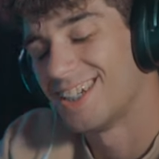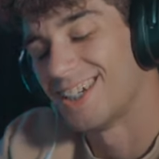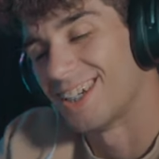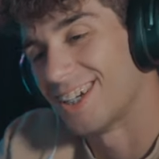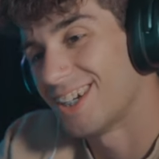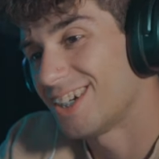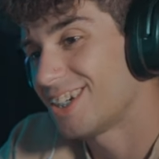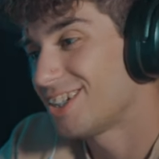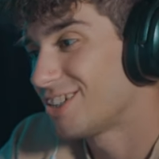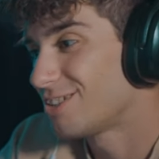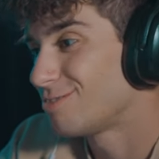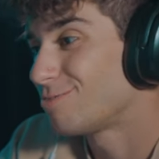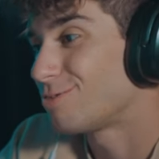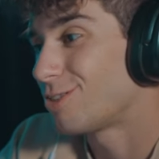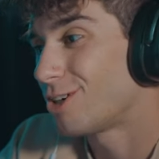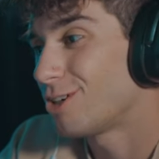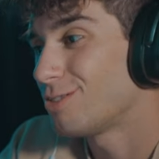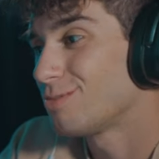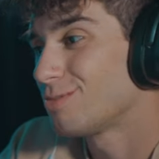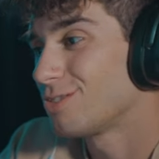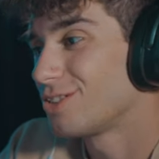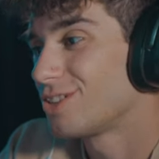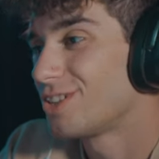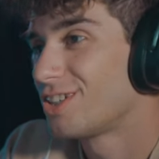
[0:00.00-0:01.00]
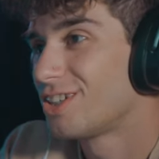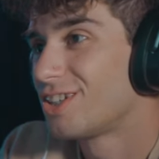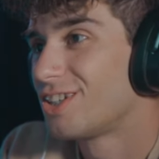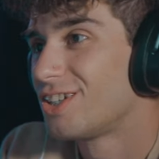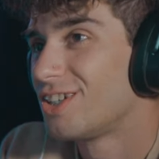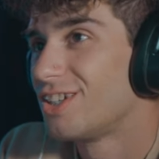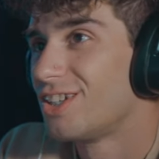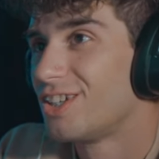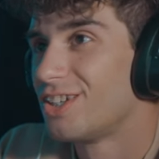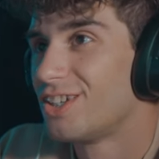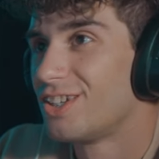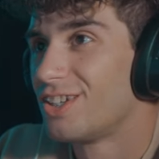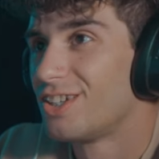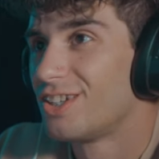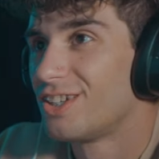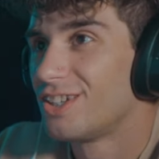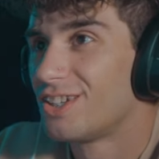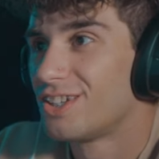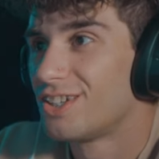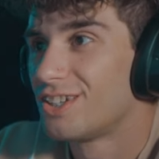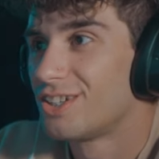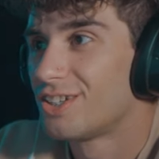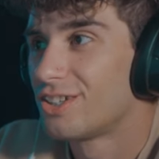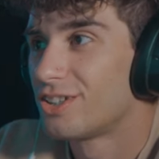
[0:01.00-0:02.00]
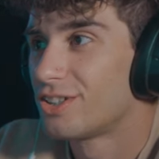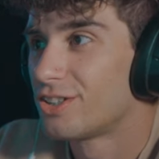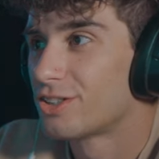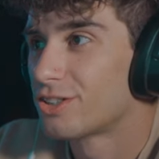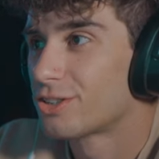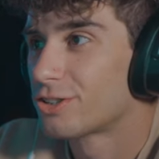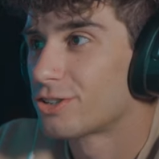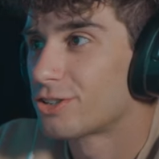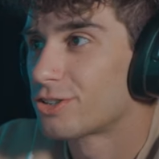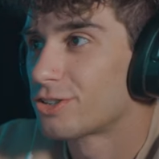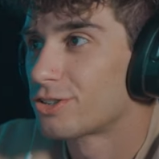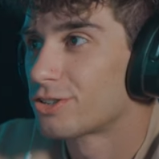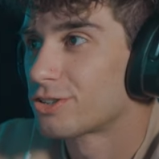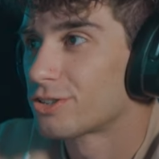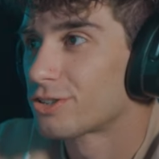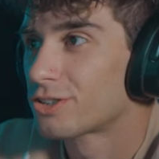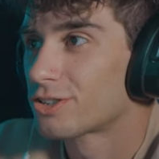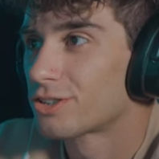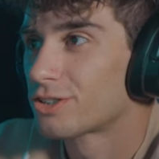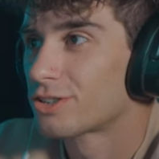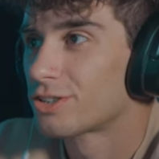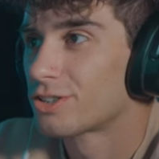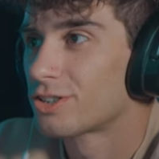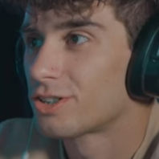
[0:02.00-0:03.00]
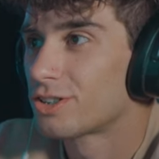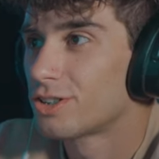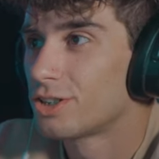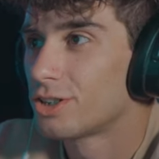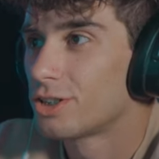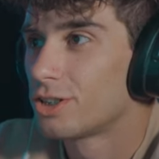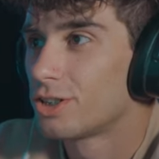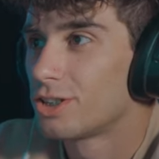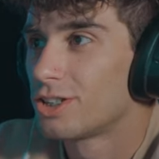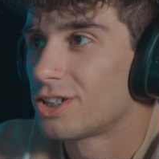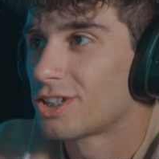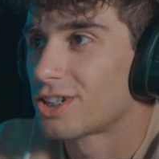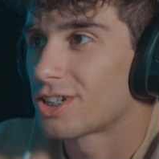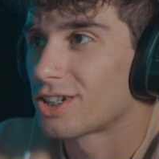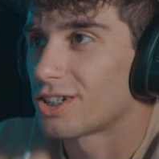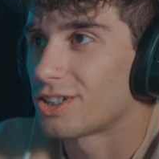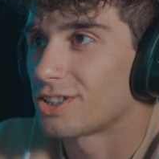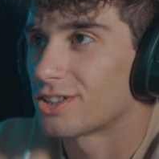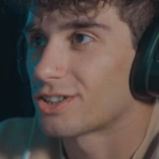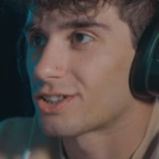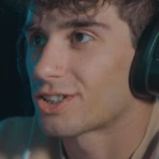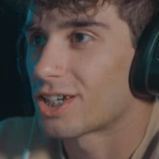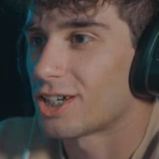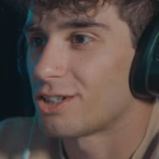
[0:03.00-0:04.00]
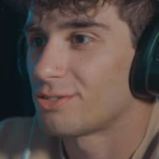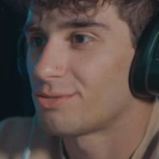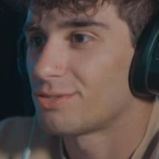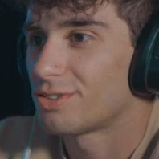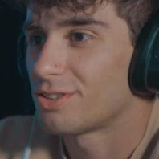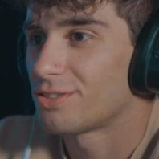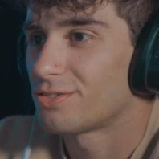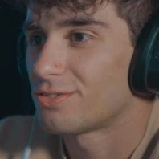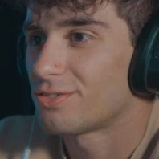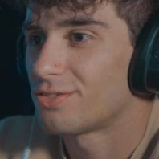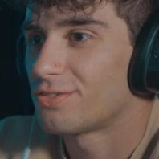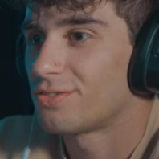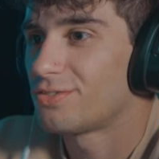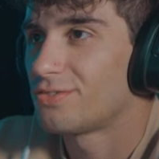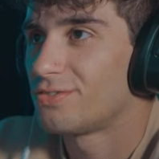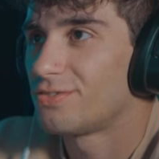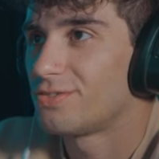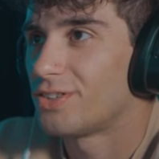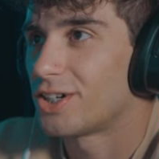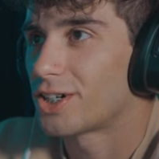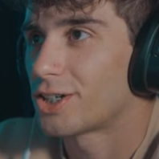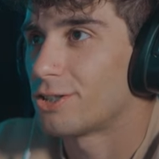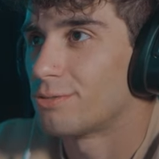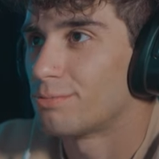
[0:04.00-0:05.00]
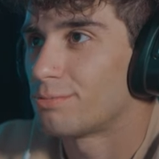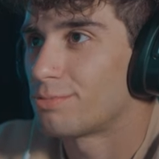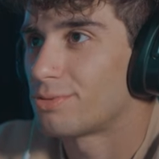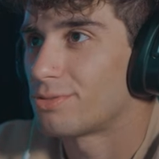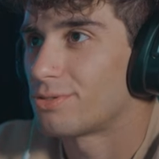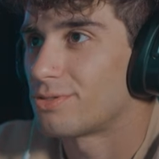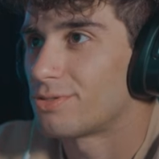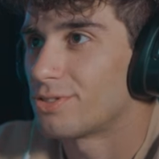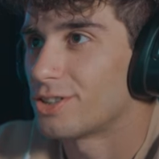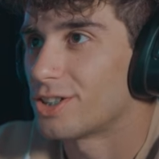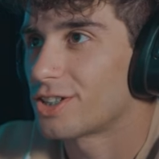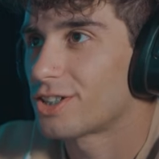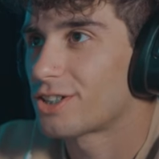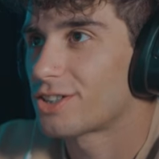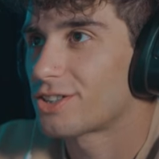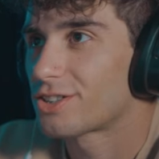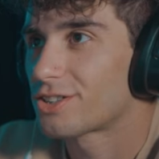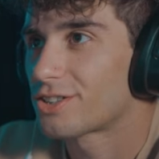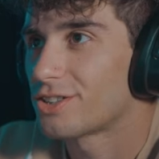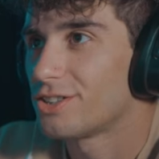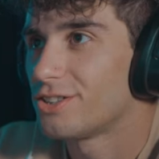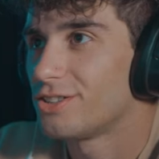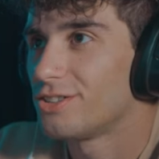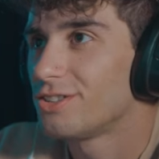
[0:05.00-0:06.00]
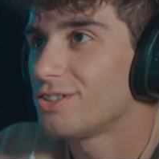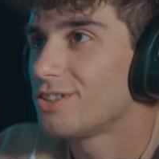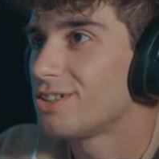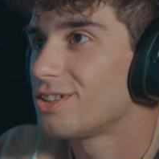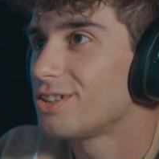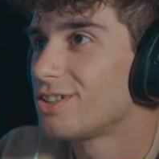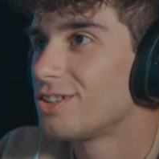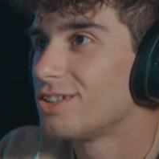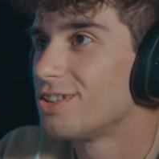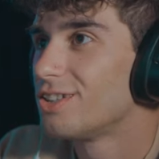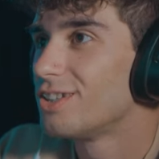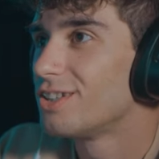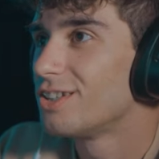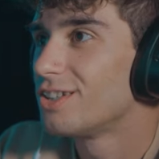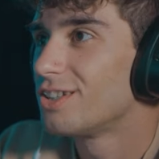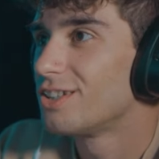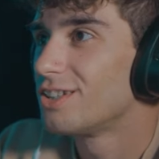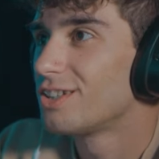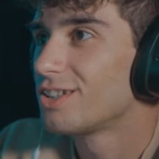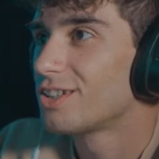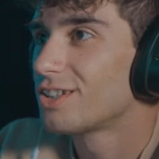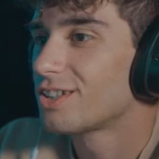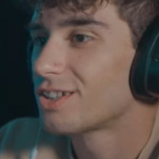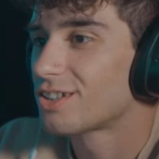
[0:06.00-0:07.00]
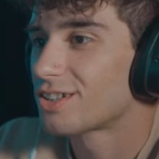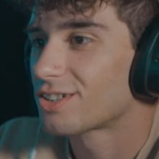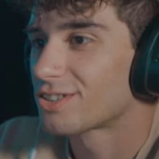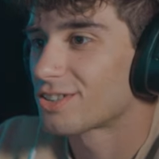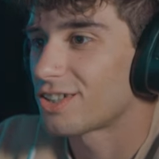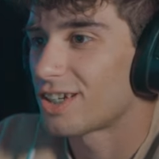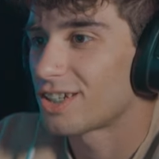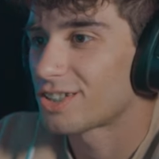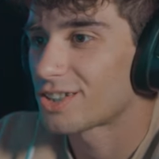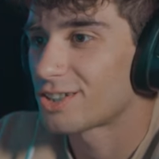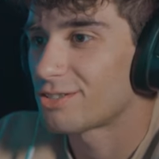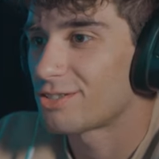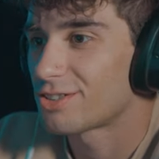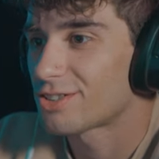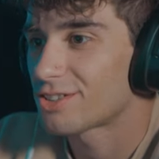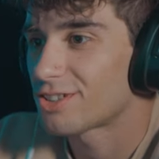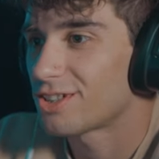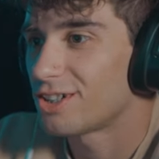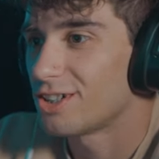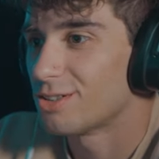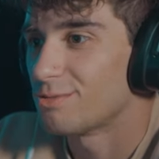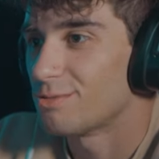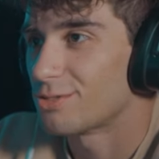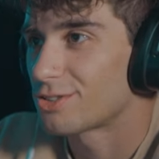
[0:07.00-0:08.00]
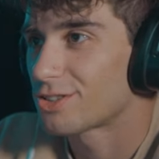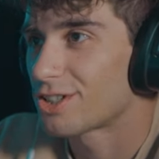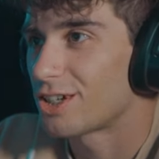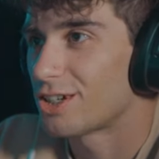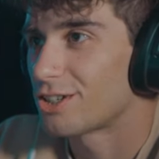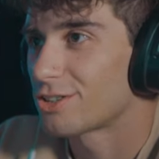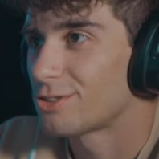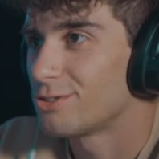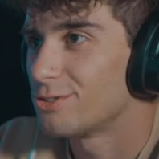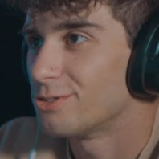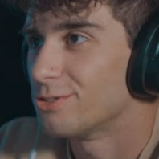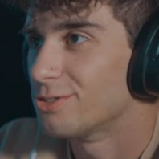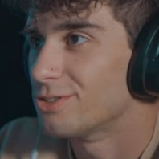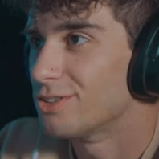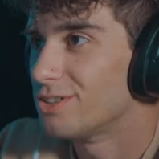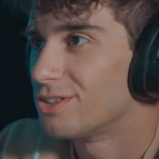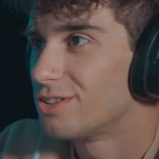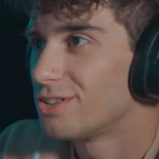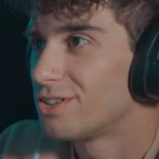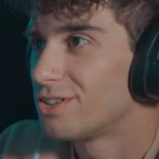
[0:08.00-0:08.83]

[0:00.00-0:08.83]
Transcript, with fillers: yeah, probably. Always Okay, is this guy gonna be a fucking prick still? Cause last time I saw him, he was kind of cool.